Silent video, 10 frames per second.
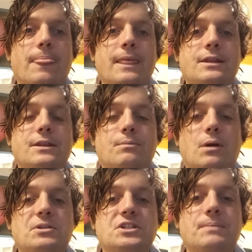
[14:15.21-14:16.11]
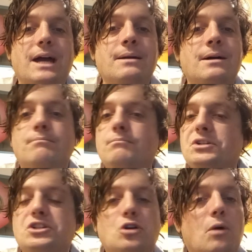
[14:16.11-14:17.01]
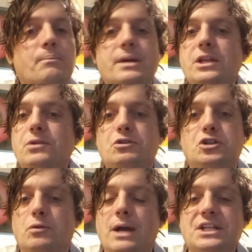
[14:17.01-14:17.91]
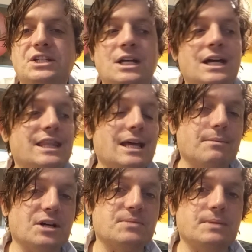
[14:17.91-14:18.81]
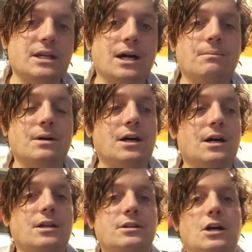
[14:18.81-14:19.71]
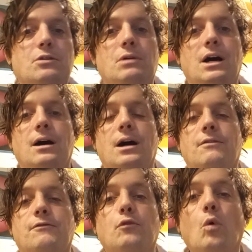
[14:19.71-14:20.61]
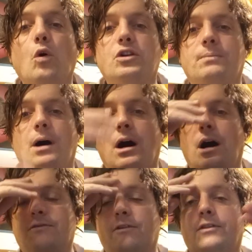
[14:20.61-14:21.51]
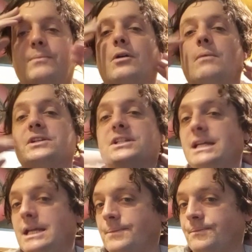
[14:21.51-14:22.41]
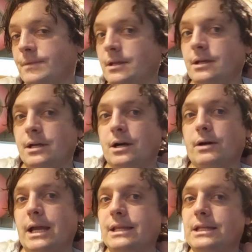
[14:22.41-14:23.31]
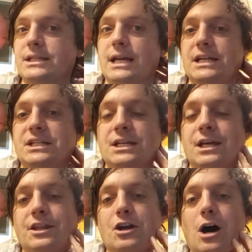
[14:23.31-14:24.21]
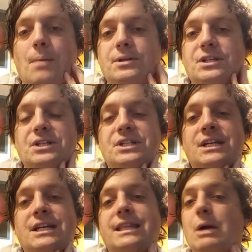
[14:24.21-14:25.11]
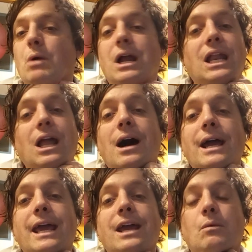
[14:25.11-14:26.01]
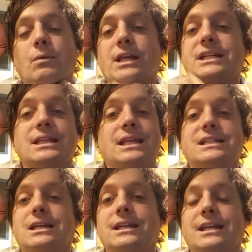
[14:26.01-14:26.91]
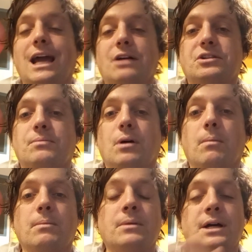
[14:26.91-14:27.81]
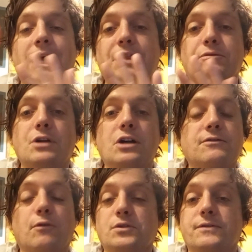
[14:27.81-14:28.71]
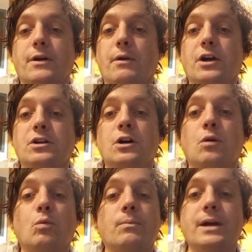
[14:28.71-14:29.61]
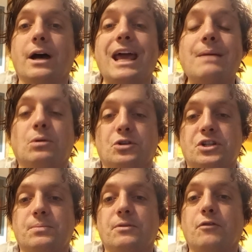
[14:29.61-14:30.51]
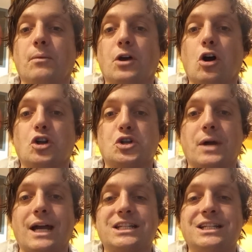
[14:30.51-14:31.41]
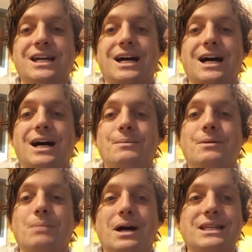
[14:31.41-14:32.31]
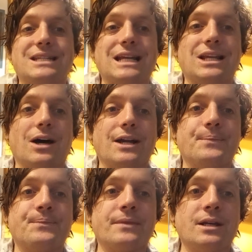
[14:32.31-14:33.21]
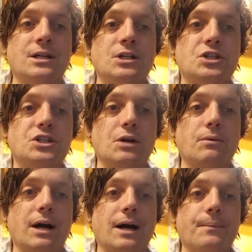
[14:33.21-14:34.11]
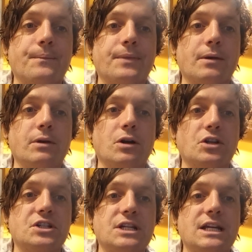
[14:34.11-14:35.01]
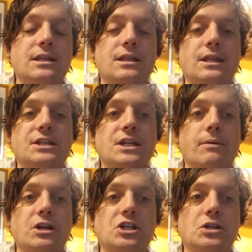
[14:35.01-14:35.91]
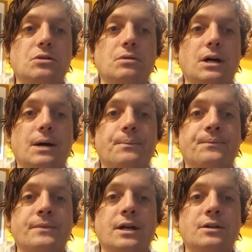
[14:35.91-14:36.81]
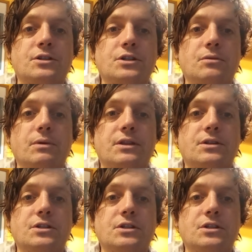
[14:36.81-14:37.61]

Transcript: the promise to pay must not be through duress. There must be no fraud on behalf of the promisee. Okay, in this case, the carpenters, they weren't lying when they said they suddenly encountered a problem and through no default of their own would be unable to perform the contract by the deadline. So we got to see that there's no issue to do with